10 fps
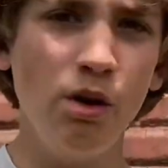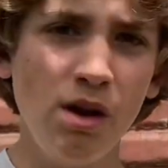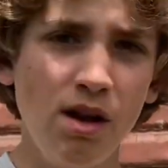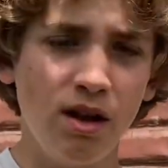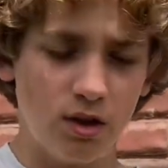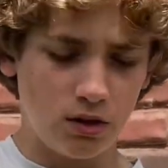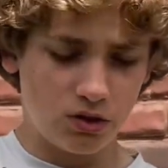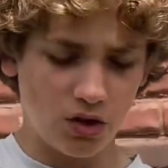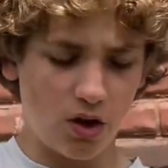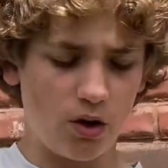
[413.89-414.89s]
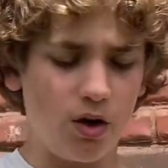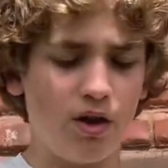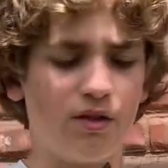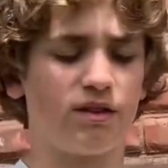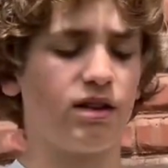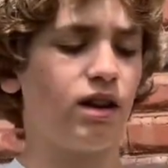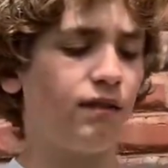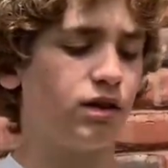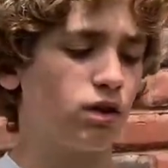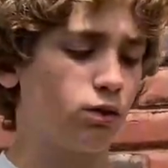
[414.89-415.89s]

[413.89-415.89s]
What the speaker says: So this is an 11